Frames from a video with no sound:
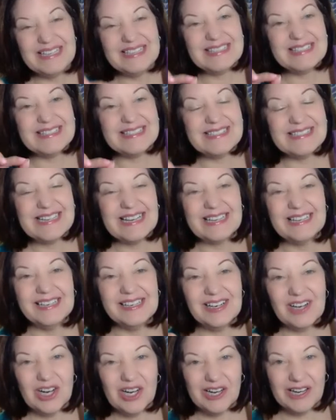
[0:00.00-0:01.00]

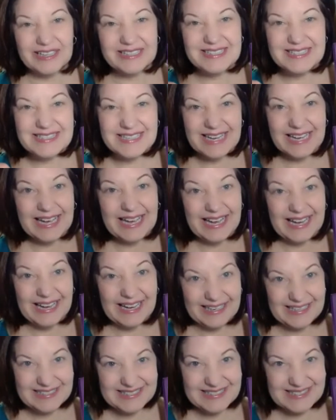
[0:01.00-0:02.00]
stay on
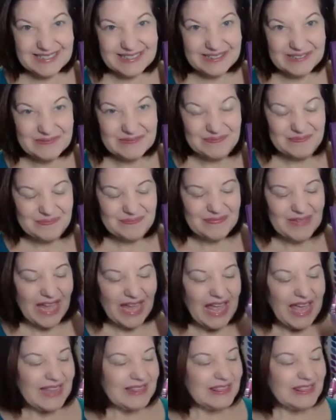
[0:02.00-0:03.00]
task.
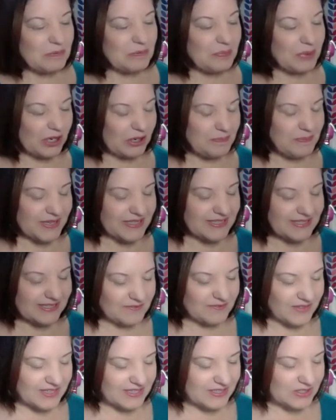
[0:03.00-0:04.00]
The purpose
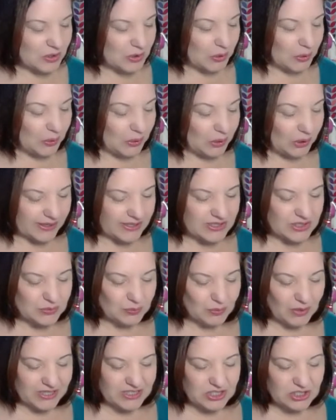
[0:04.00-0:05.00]
of this course
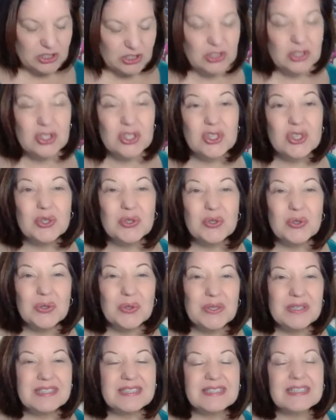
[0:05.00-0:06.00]
was to
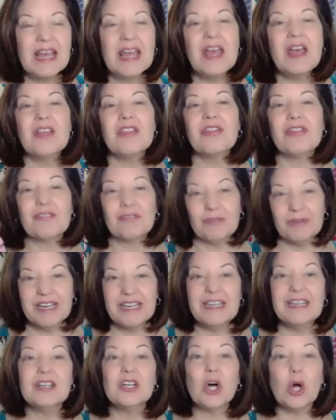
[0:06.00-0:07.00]
choose
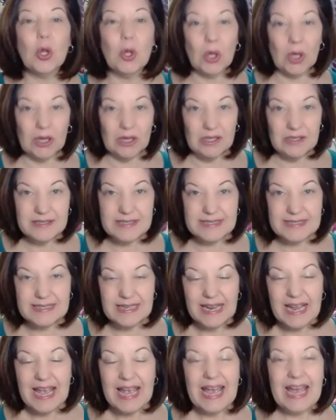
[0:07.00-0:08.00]
3 goals
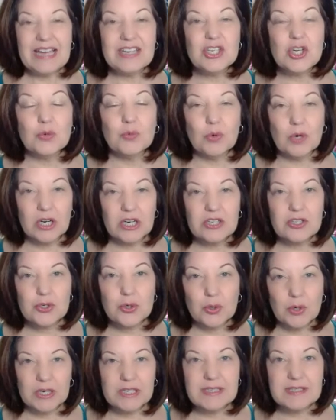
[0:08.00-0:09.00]
and to work
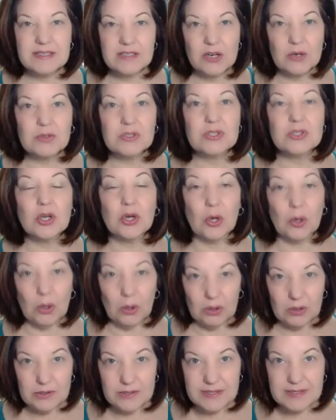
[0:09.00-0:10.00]
towards those
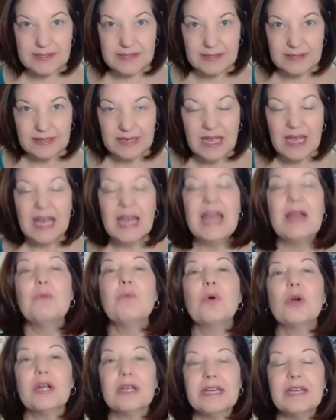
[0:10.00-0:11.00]
goals,
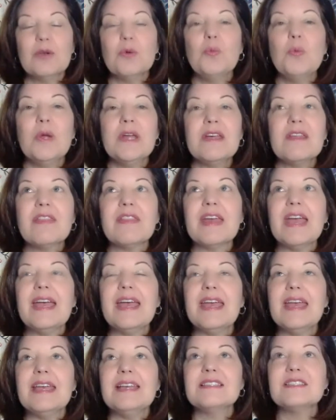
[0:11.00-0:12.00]
working with
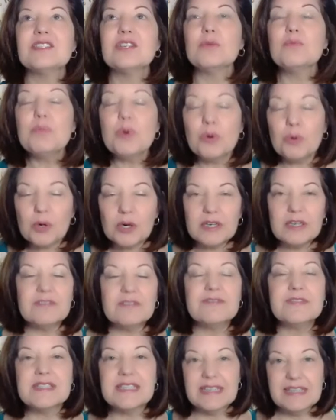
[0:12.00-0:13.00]
a
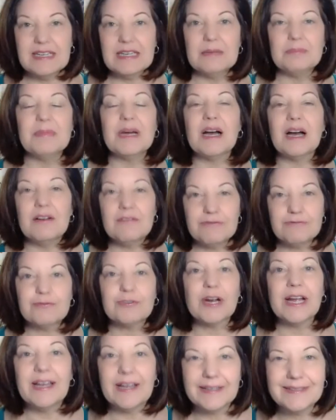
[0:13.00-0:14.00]
supportive team of
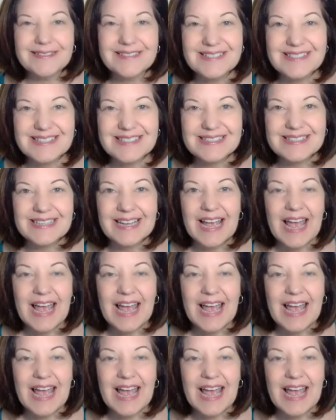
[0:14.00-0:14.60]
friends